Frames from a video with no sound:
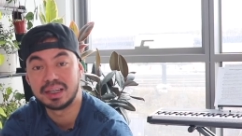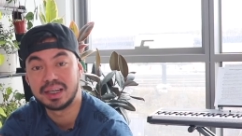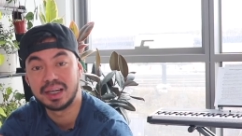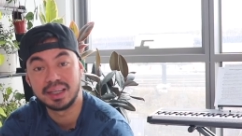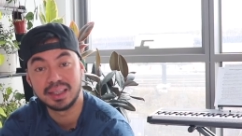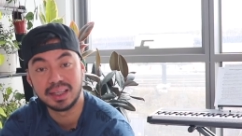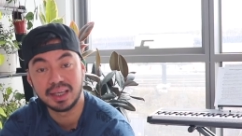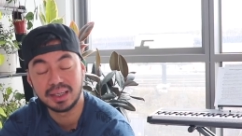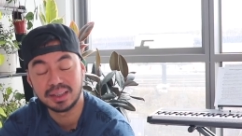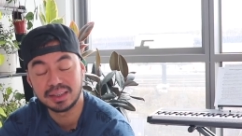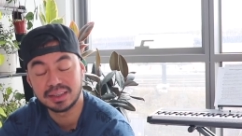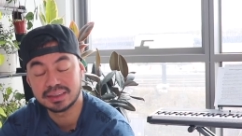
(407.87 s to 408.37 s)

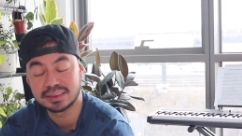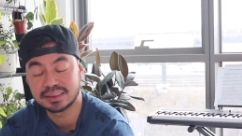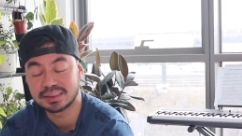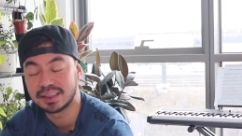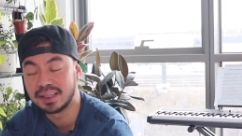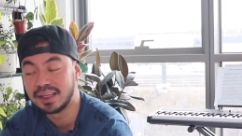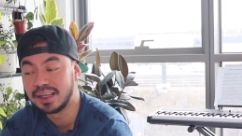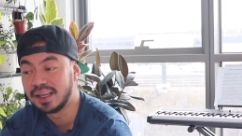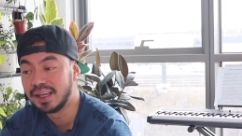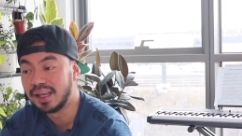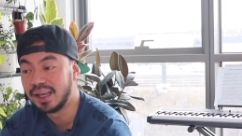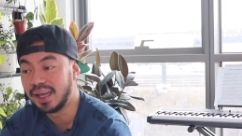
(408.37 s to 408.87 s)
hiatus
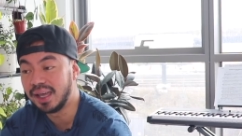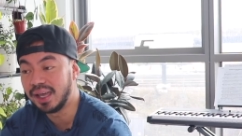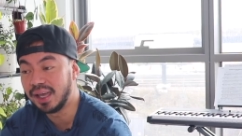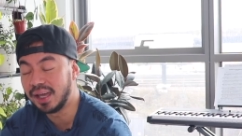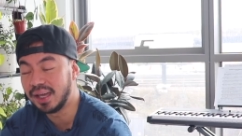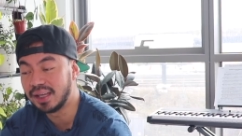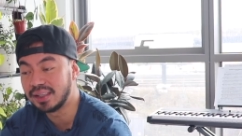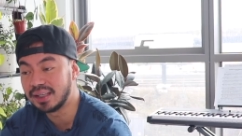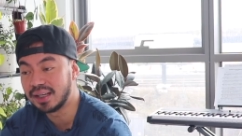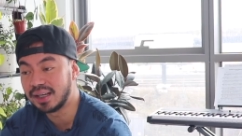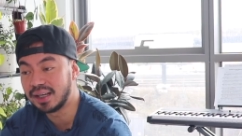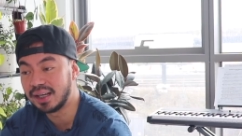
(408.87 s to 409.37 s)

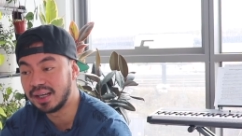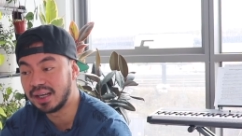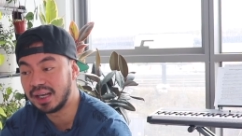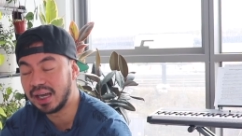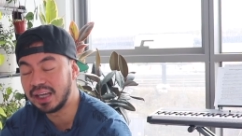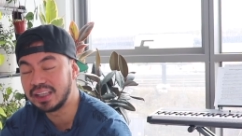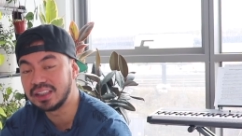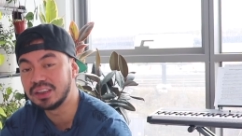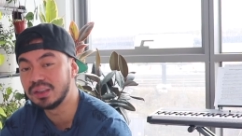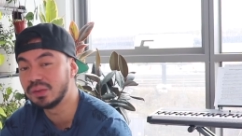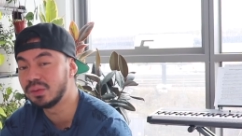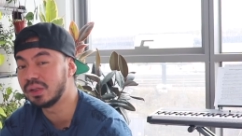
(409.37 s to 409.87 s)
and uh,
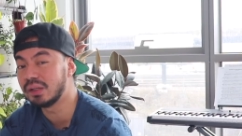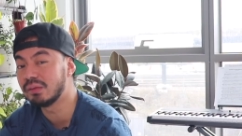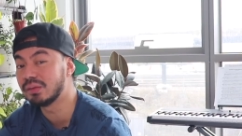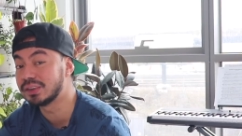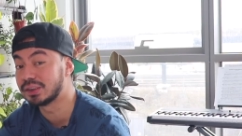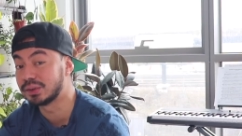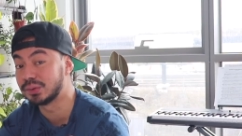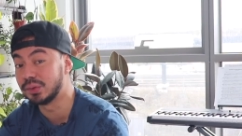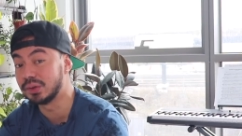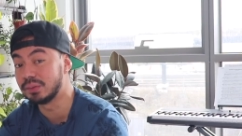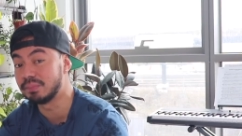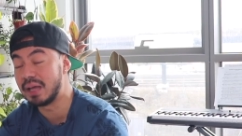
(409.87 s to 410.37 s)
I knew it
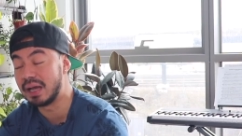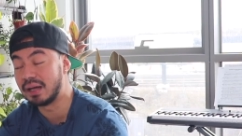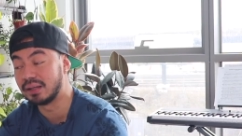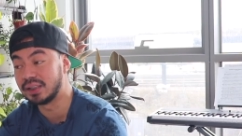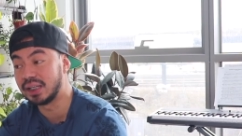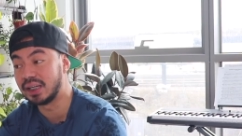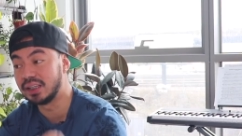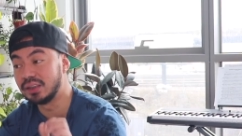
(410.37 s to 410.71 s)
was root bound.